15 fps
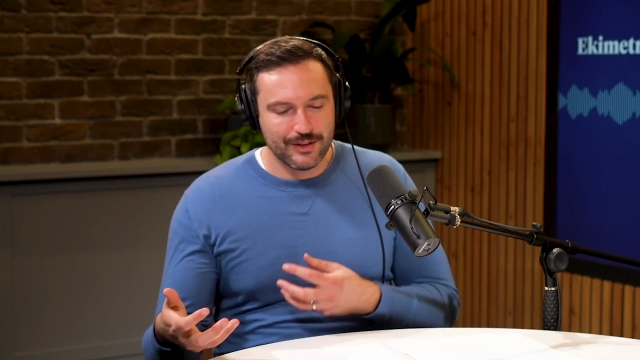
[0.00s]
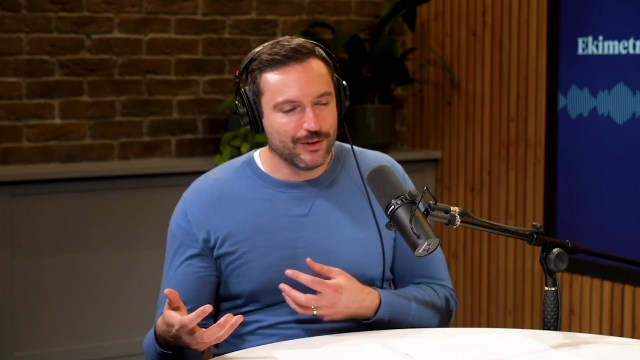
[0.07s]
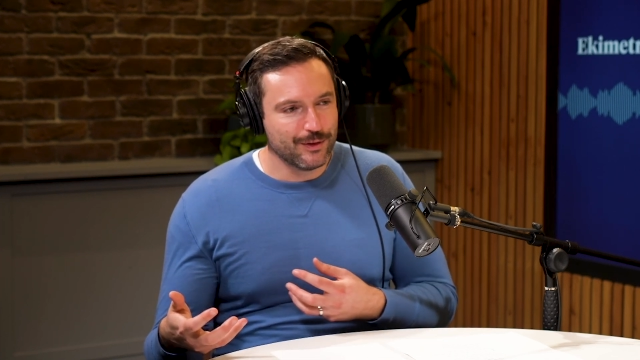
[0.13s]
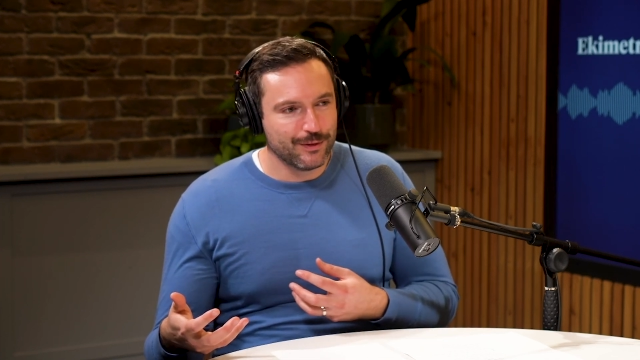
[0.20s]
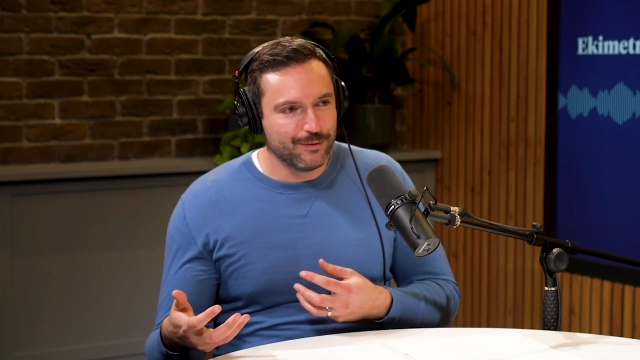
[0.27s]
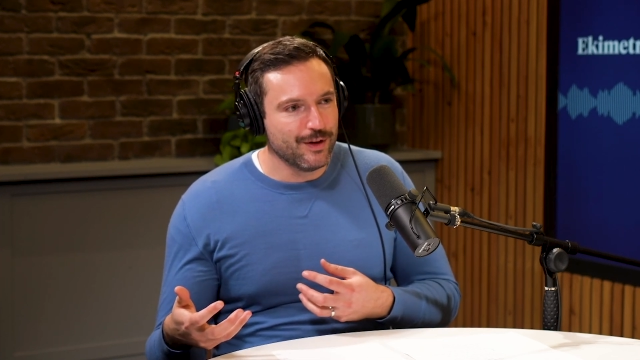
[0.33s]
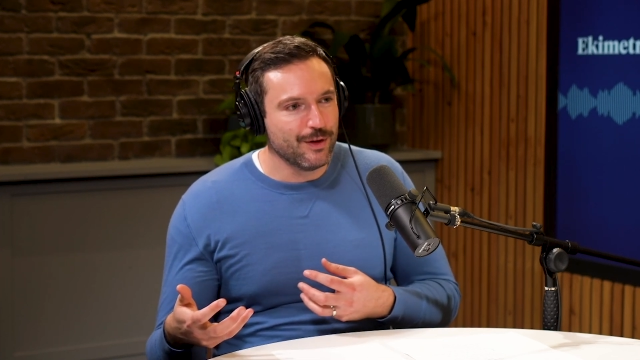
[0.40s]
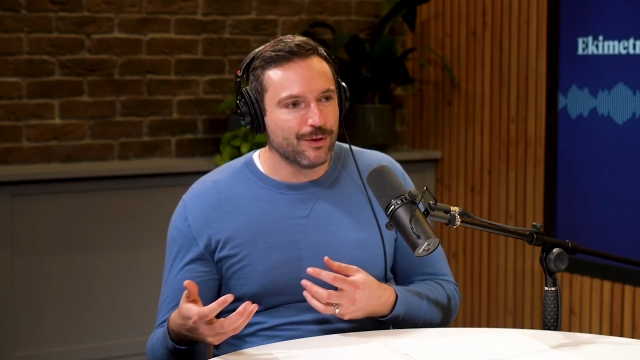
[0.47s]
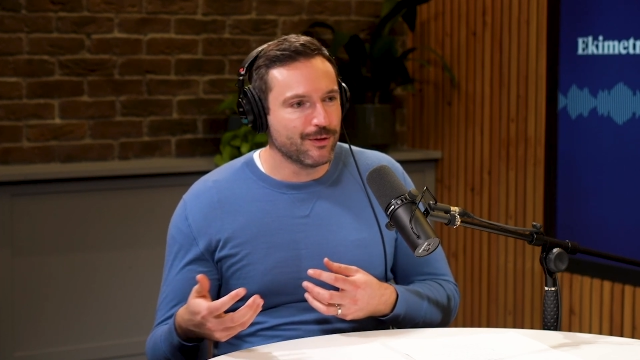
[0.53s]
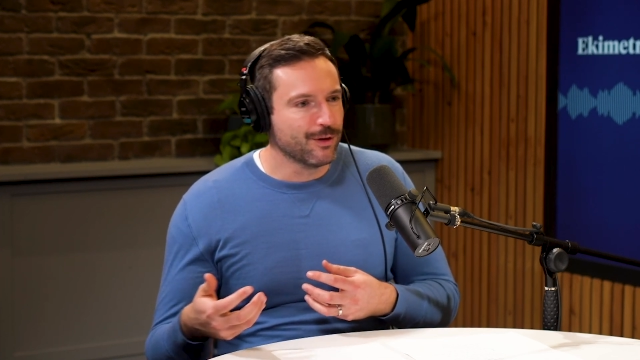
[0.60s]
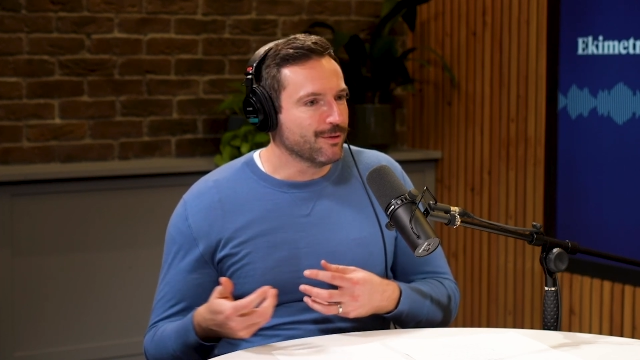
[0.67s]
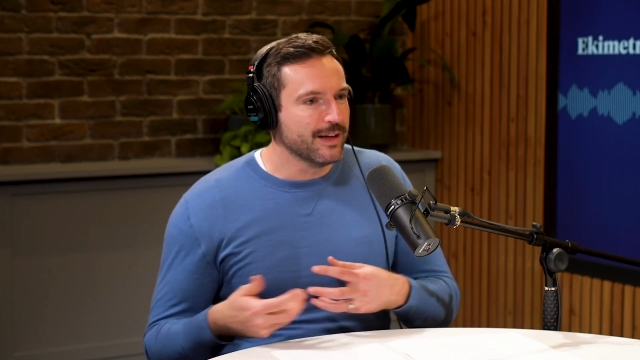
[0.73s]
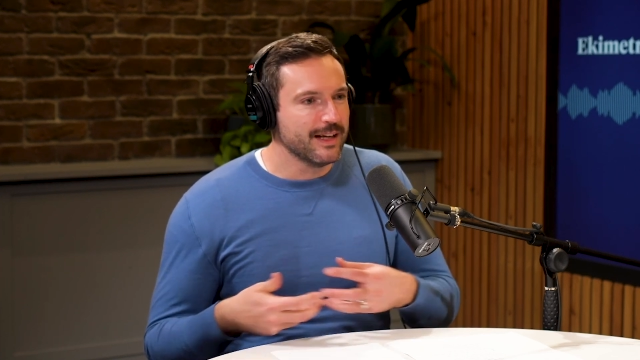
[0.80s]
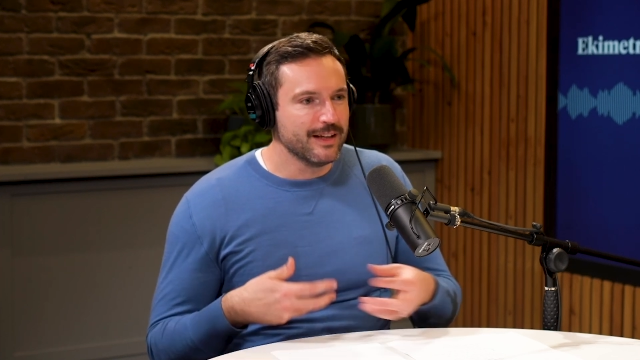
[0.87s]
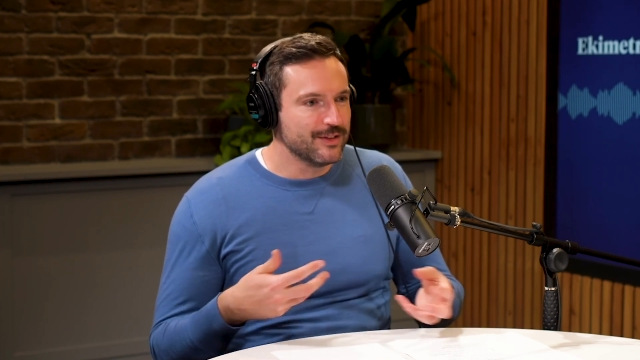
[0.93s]
your view through
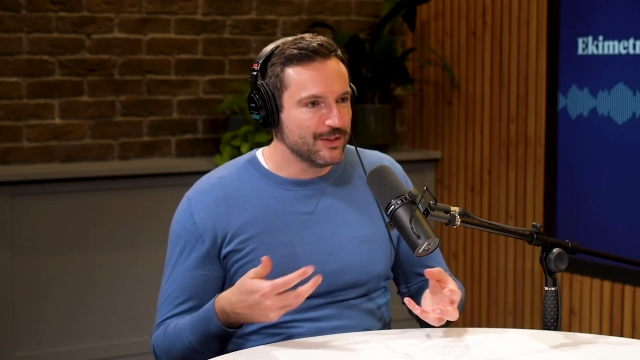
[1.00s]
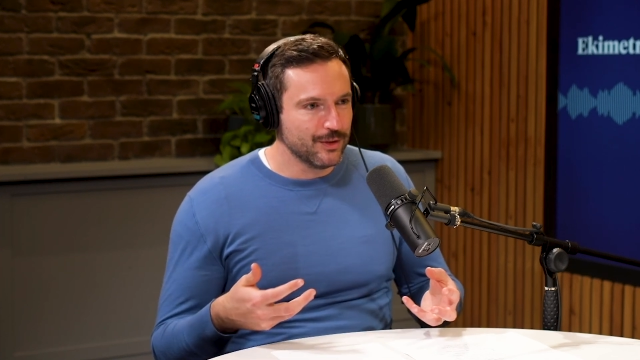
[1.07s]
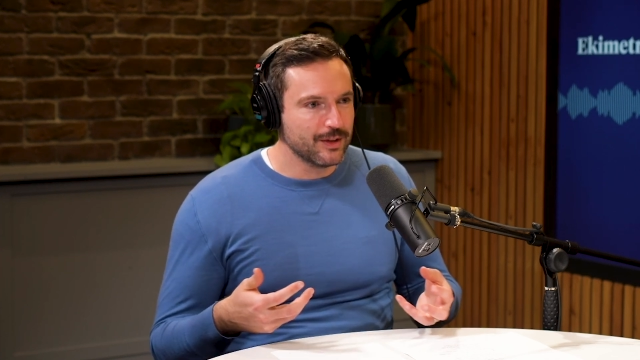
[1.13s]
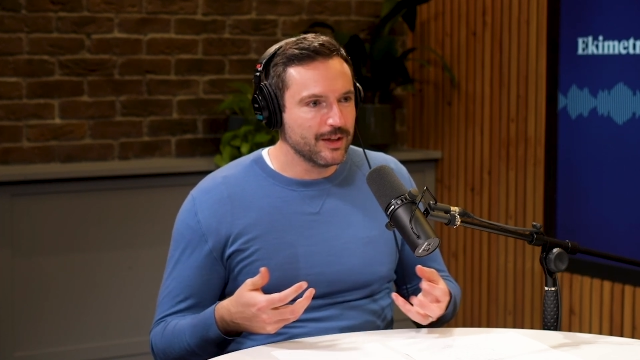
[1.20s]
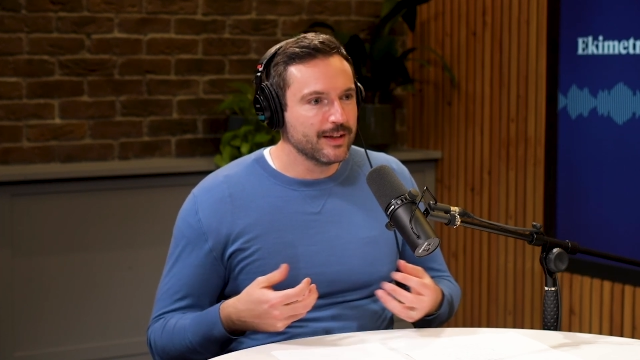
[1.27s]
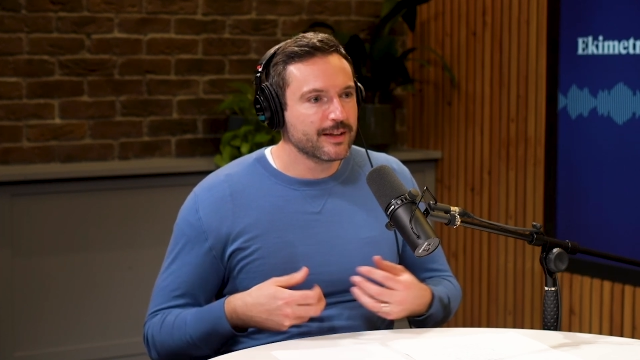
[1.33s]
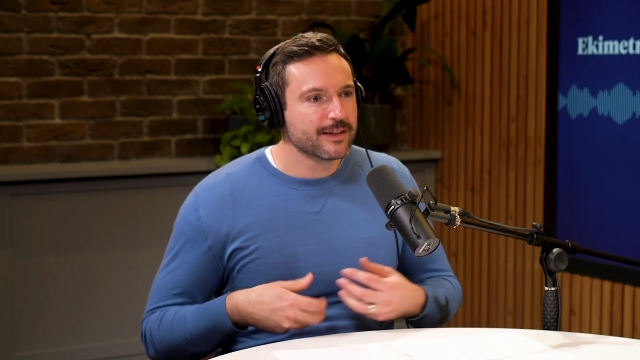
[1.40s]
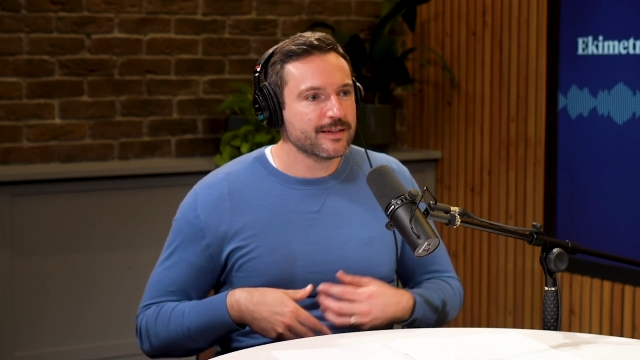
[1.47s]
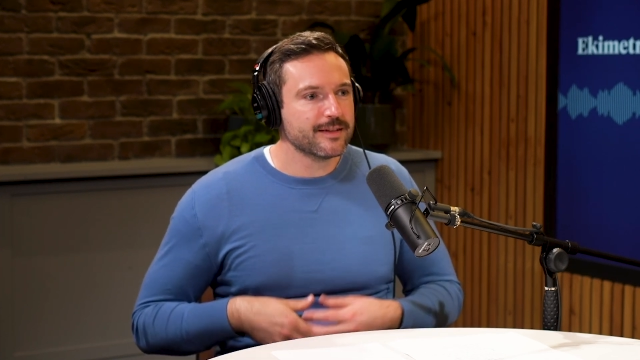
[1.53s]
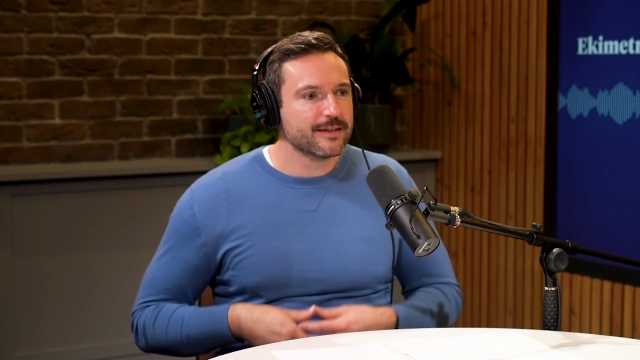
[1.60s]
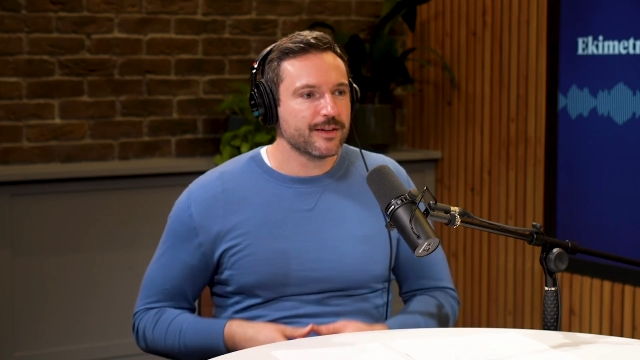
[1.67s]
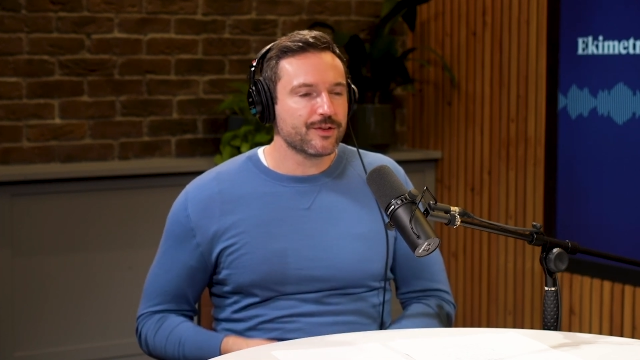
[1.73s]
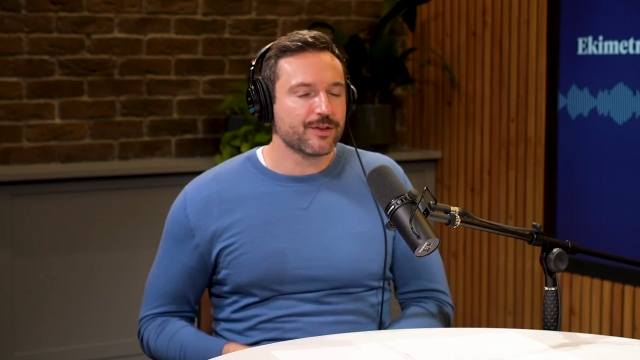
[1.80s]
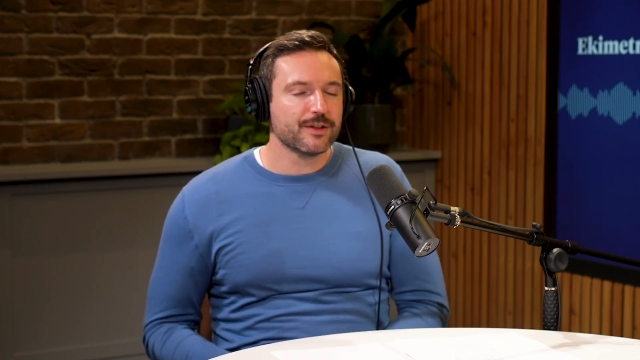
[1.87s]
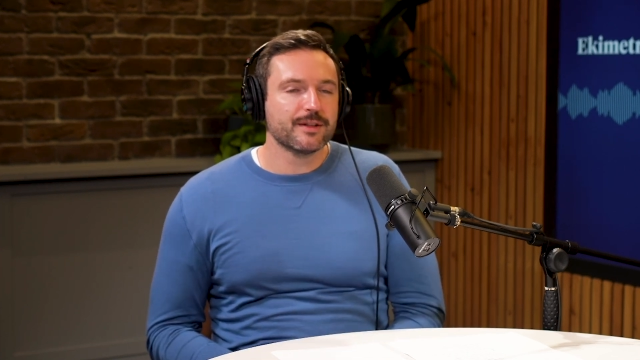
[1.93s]
rates, your clicks,
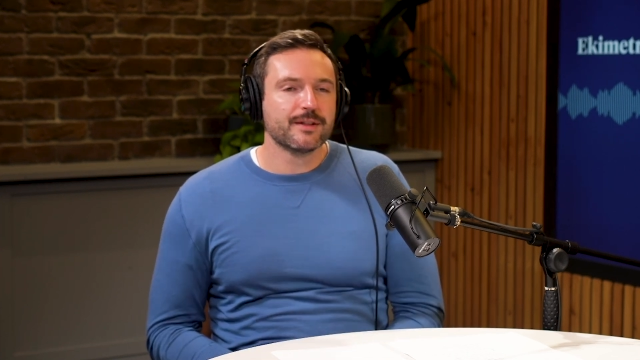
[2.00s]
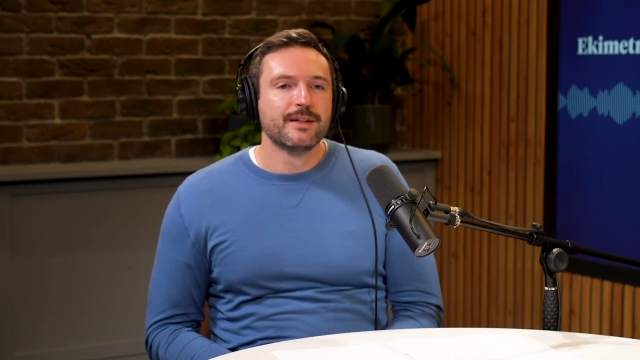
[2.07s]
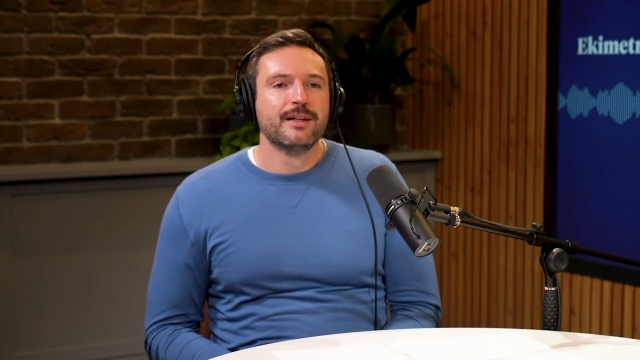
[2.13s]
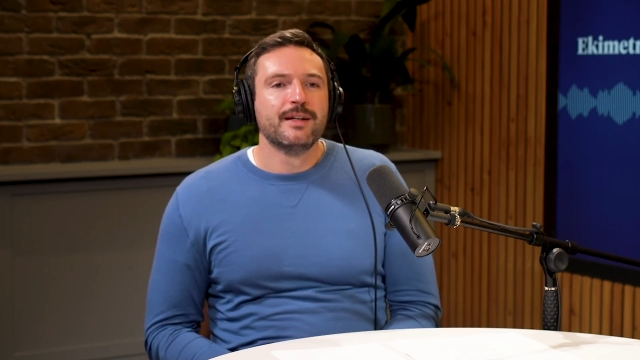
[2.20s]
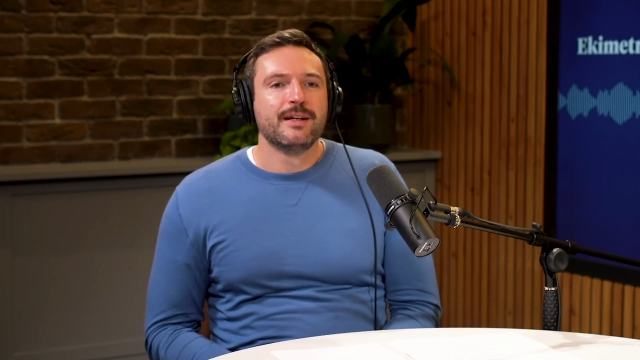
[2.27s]
etc.